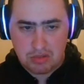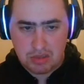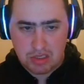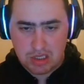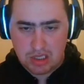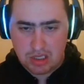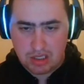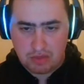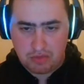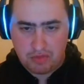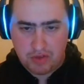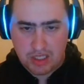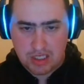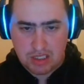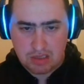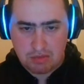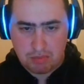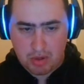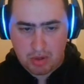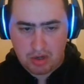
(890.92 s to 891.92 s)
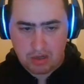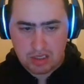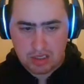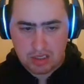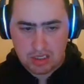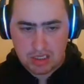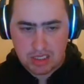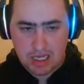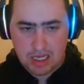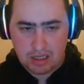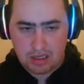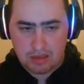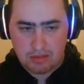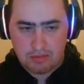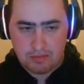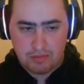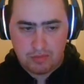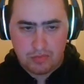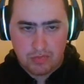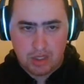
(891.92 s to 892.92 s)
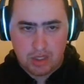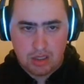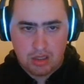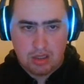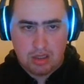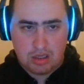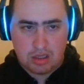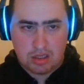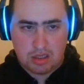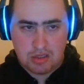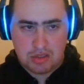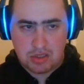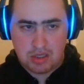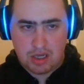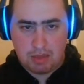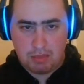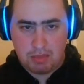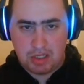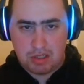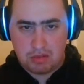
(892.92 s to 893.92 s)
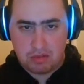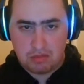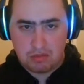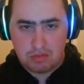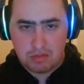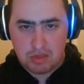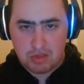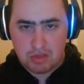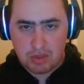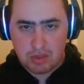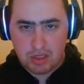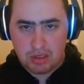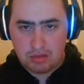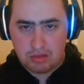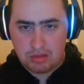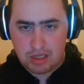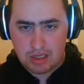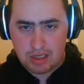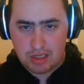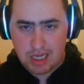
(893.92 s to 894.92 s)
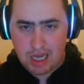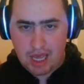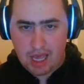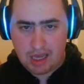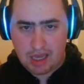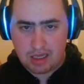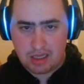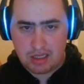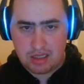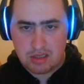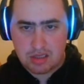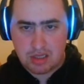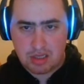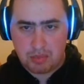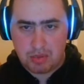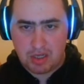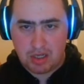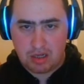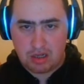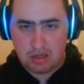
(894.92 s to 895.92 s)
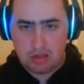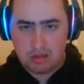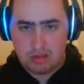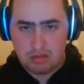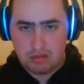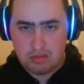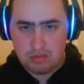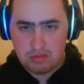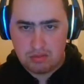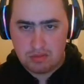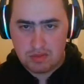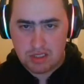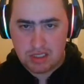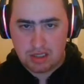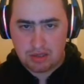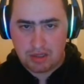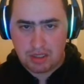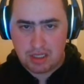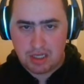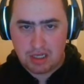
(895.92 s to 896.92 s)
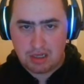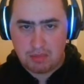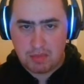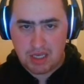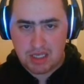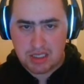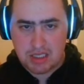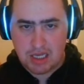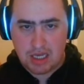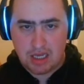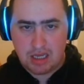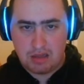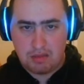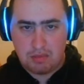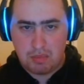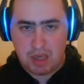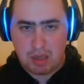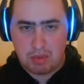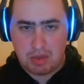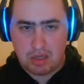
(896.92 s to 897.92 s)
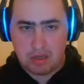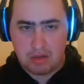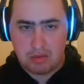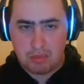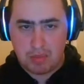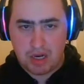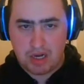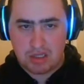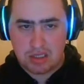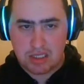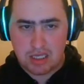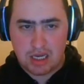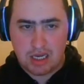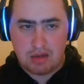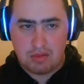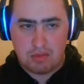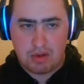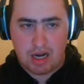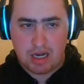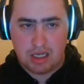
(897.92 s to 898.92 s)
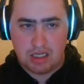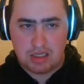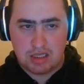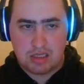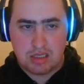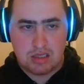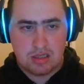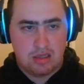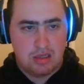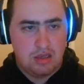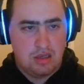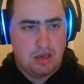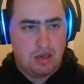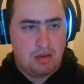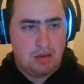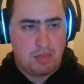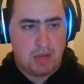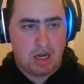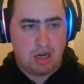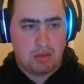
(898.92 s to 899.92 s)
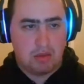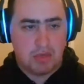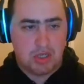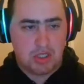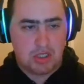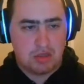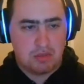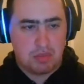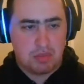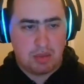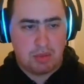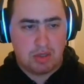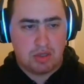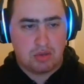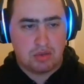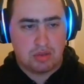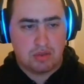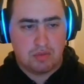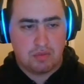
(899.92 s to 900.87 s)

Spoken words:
is the defensive part of this deck, because I mean your real attack is up here. Secret Identity Masked Saiyan, Baby Unknown Parasite, Raditz, Man on Mission, Baby Golden